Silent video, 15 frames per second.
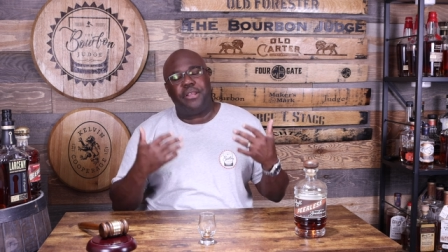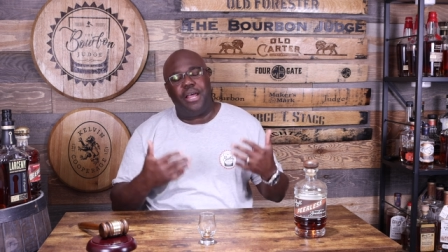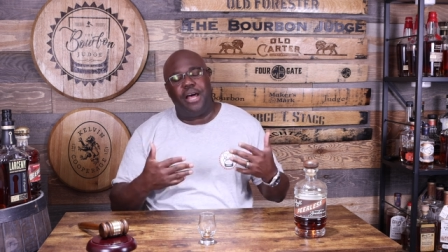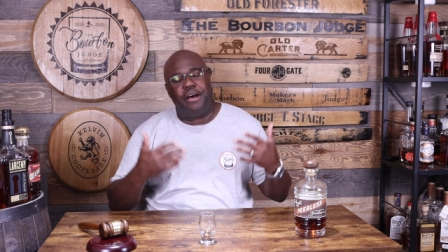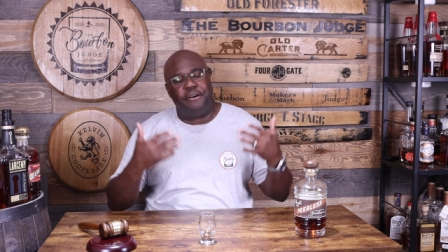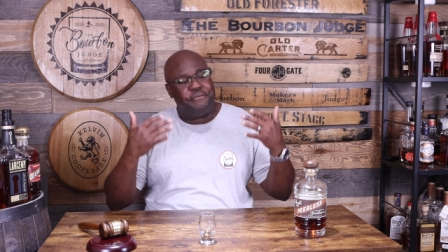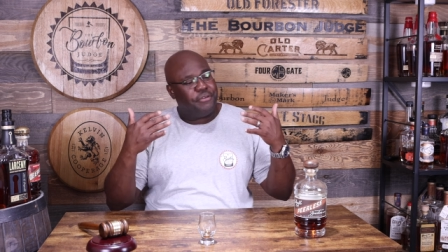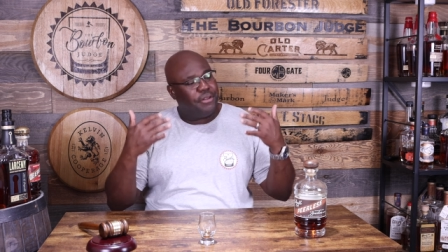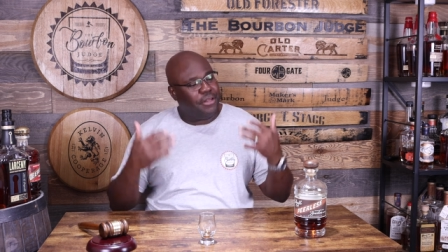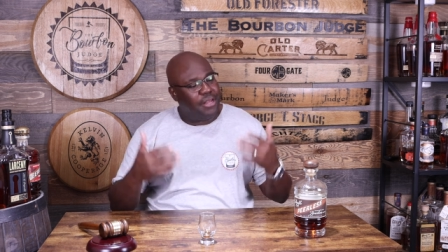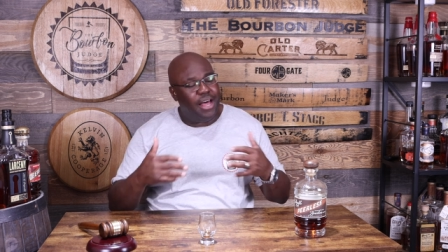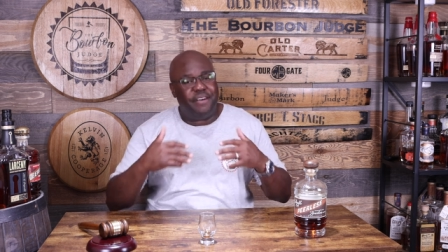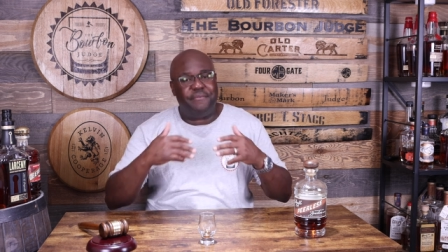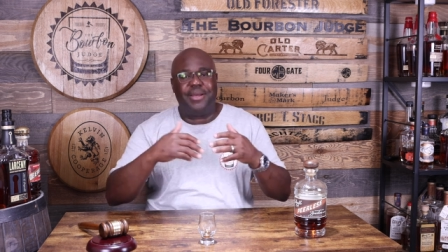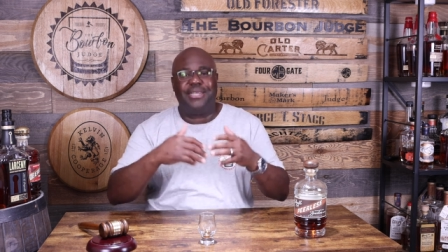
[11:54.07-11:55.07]
love,
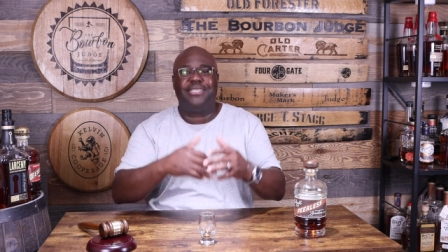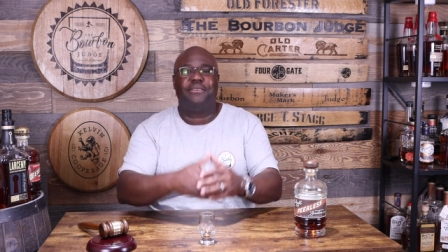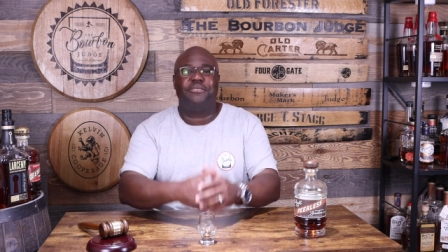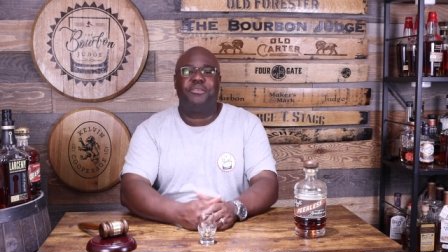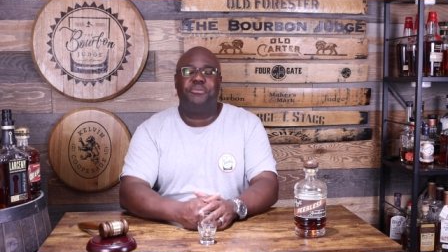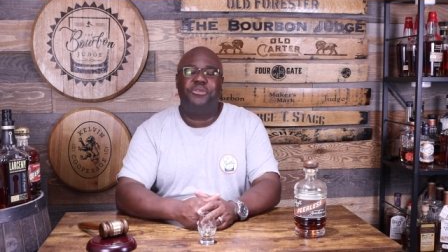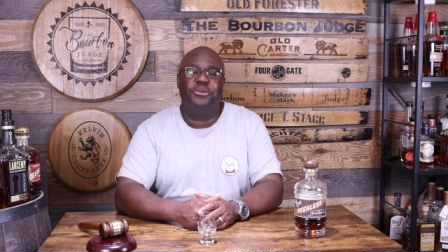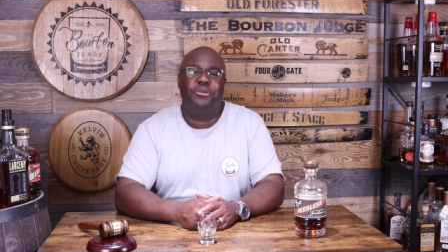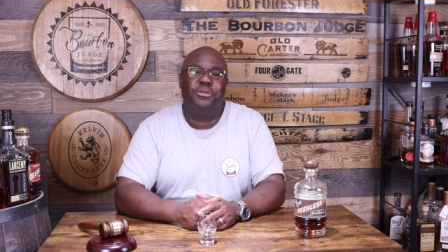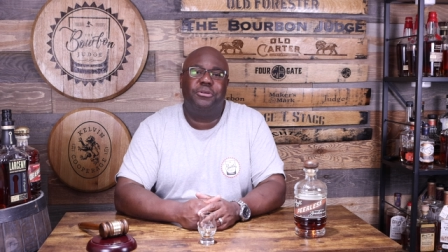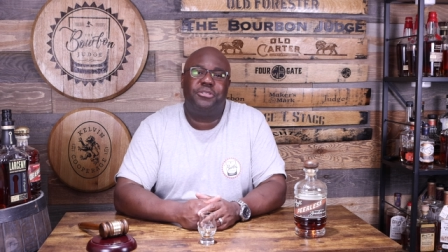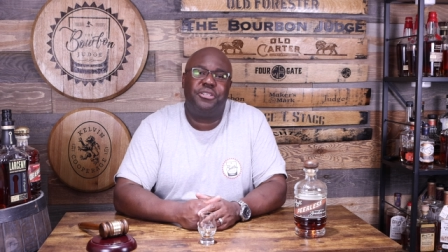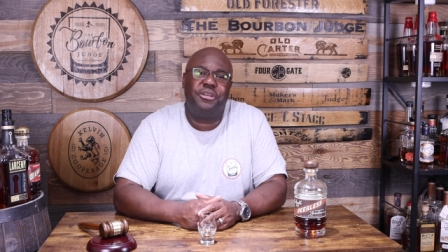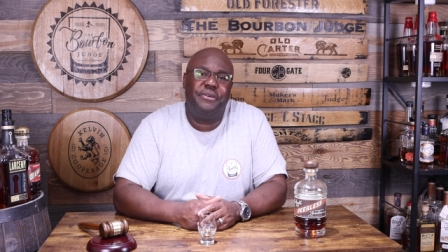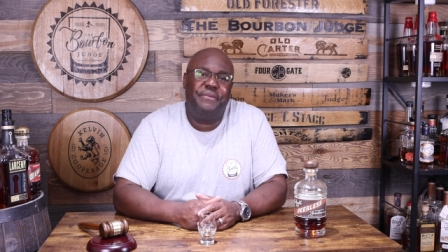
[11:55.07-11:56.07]
love myself some
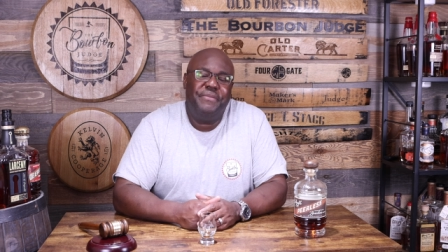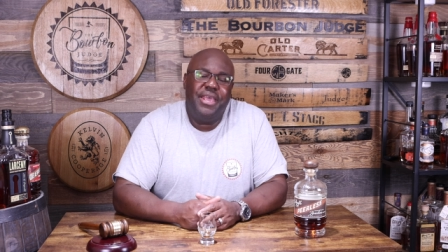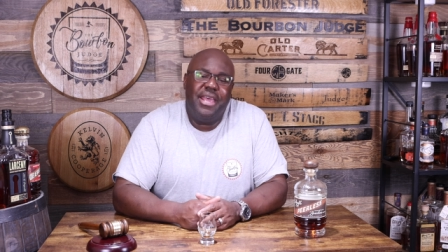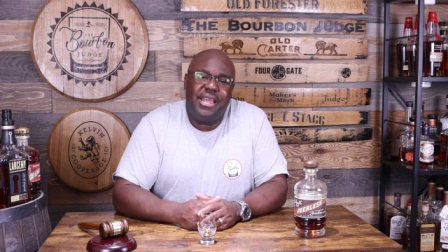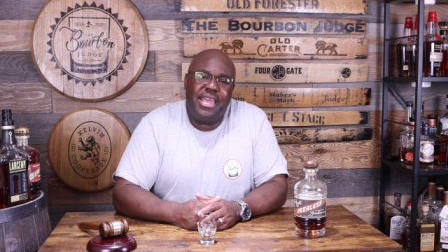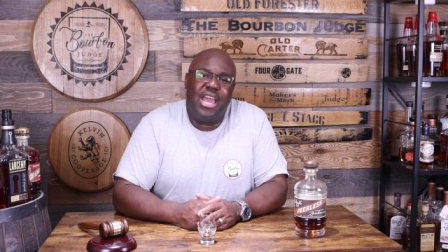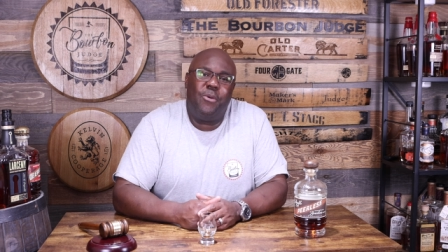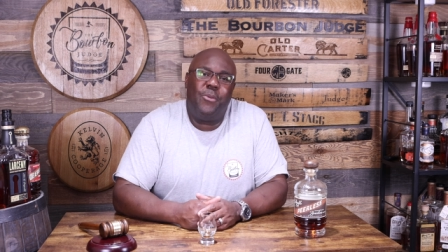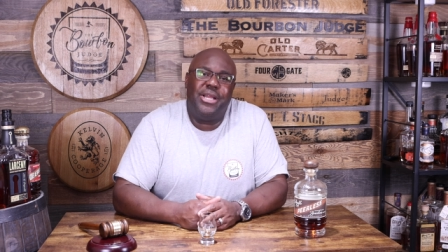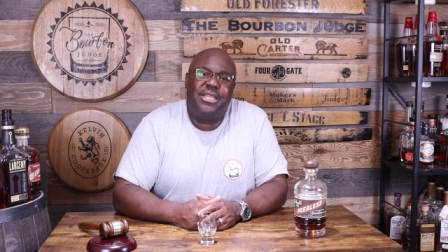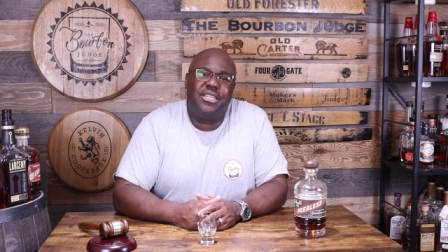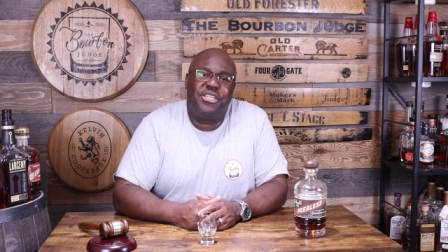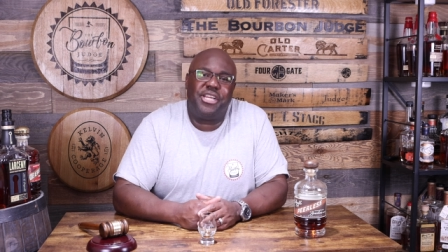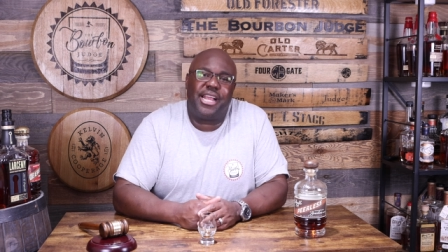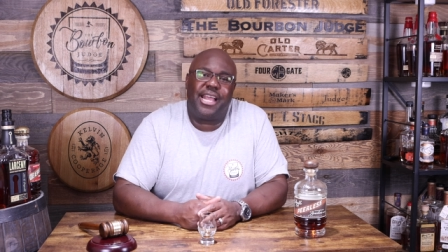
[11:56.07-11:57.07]
Nulu, so can't wait
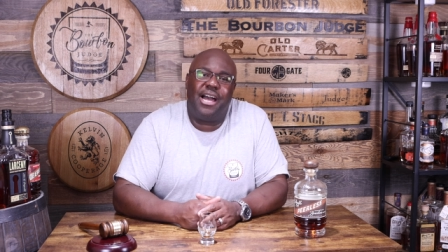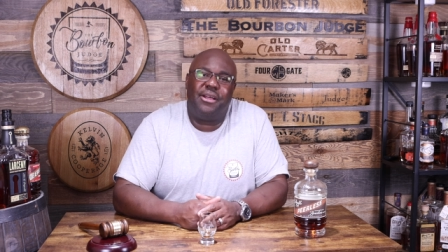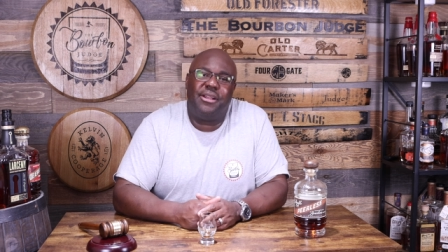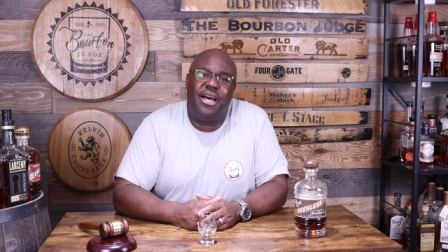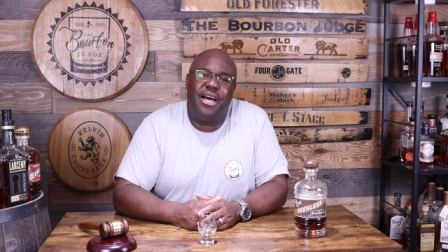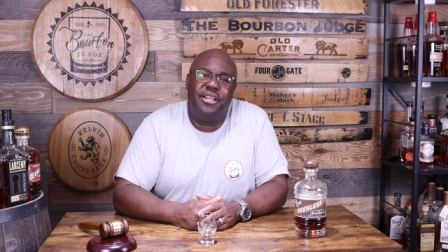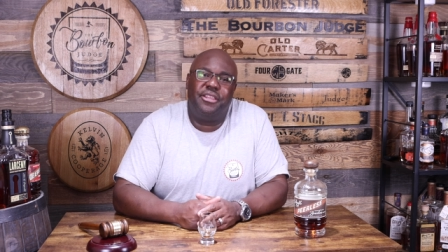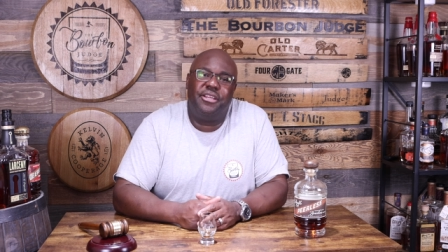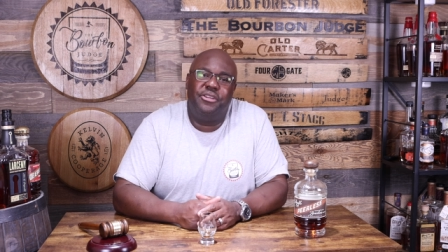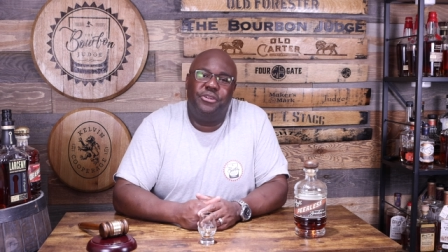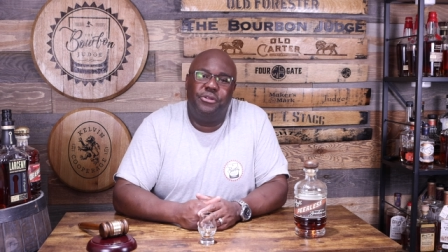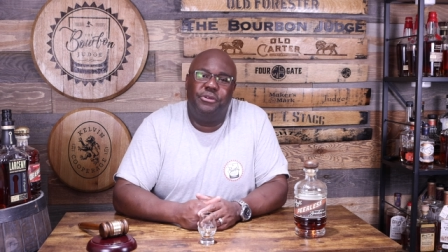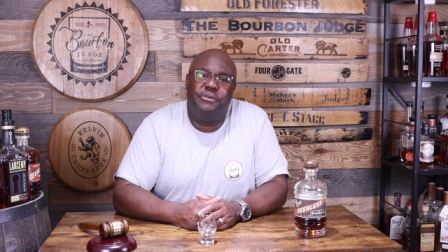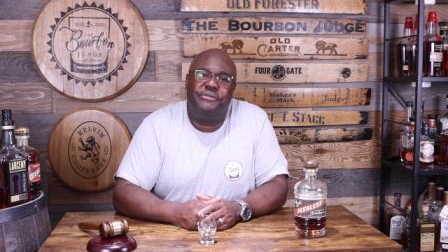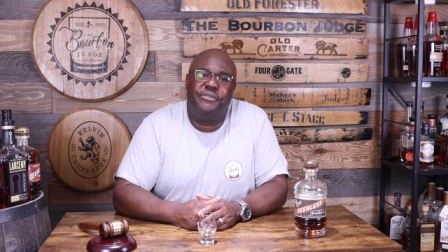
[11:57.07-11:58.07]
to check out uh, the
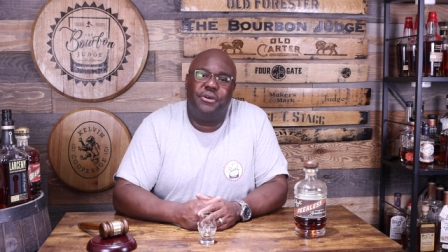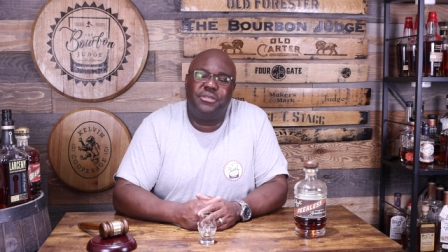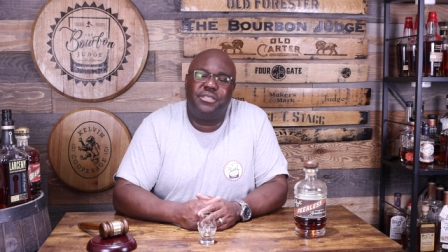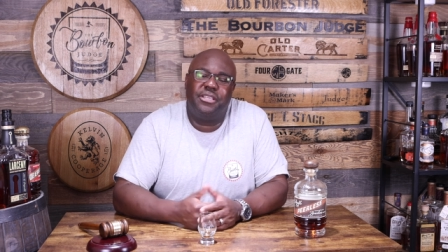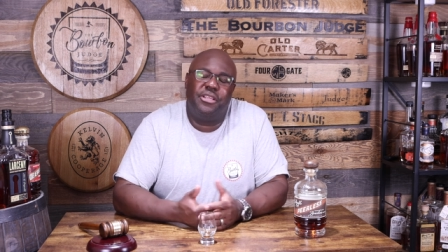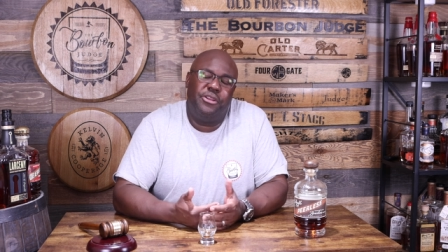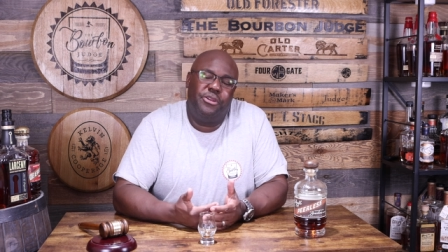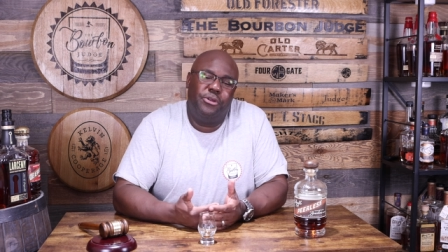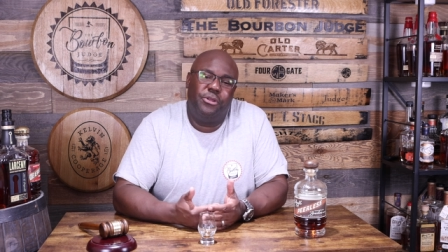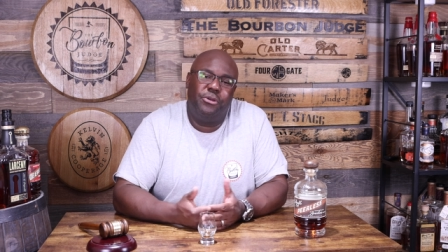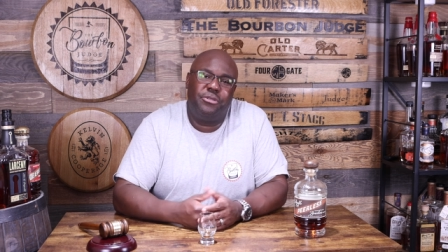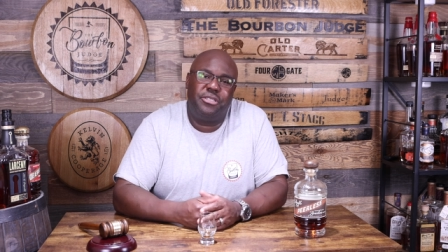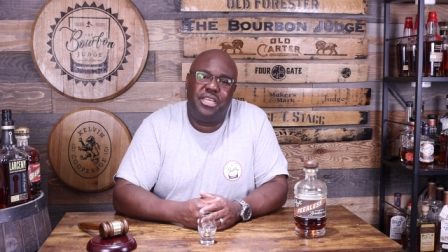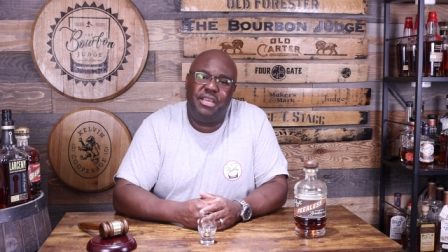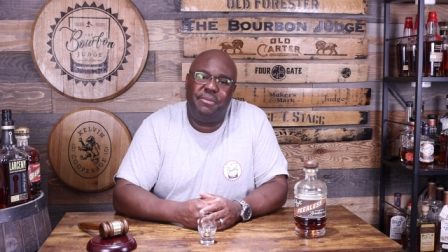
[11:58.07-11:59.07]
Nulu folks and the
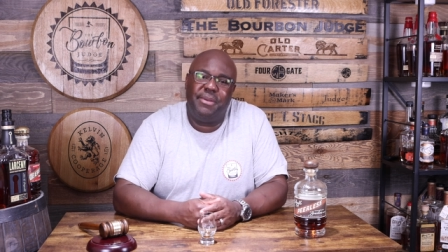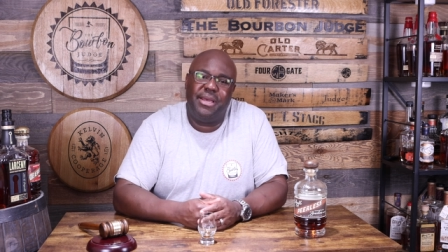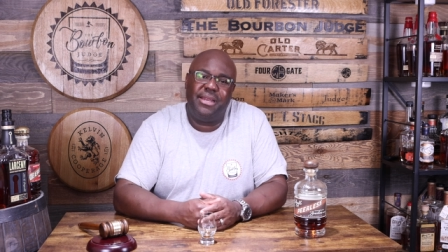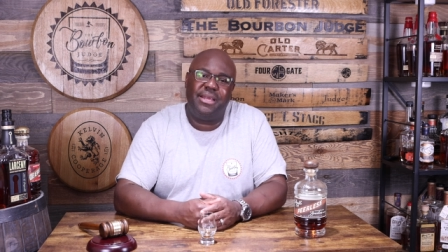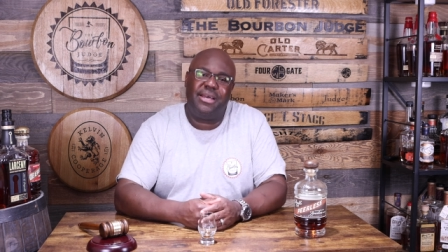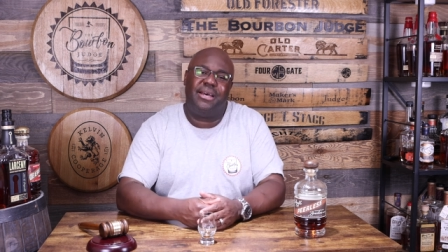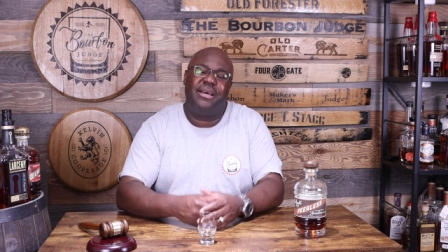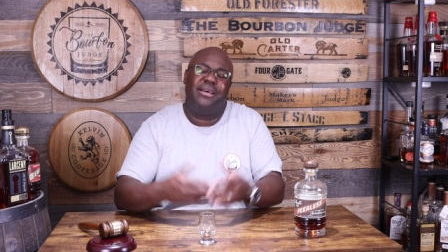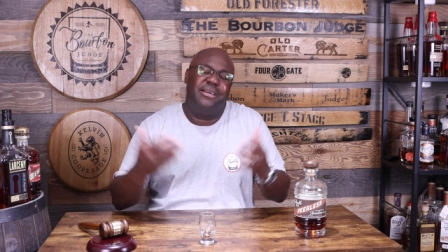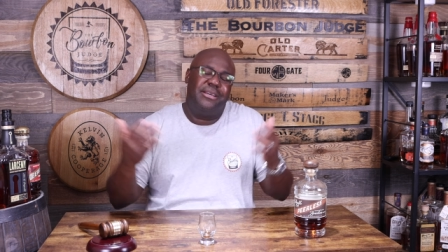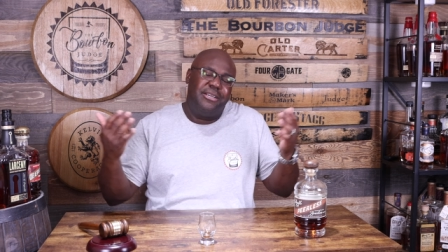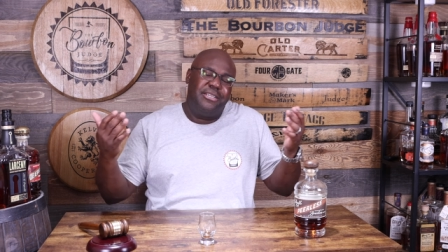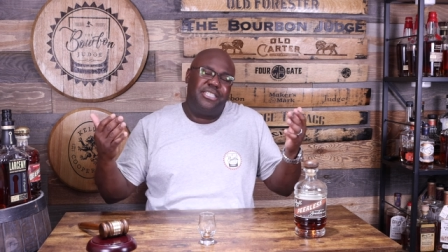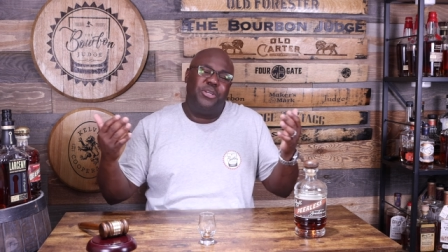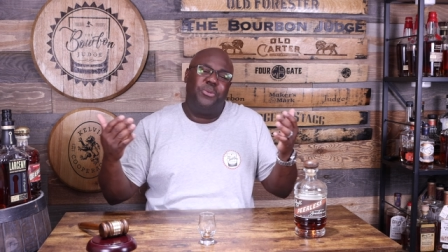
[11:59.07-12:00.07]
Nulu team and uh,
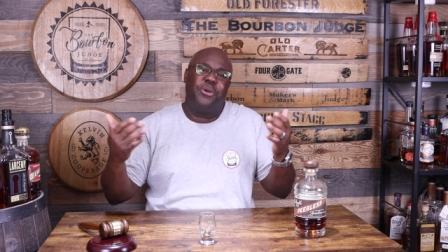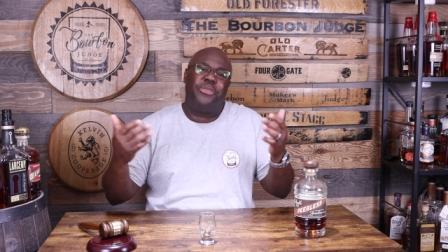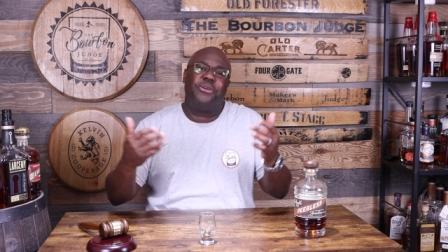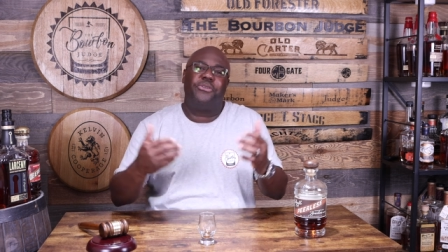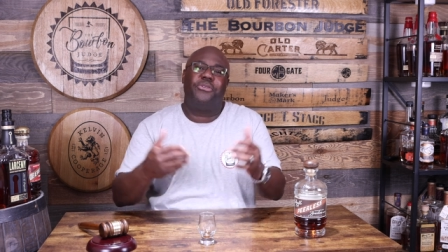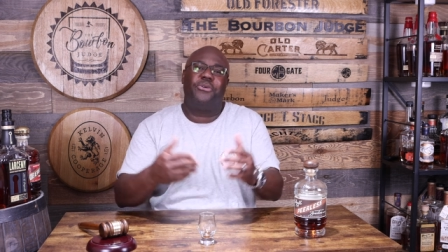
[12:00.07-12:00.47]
see what they're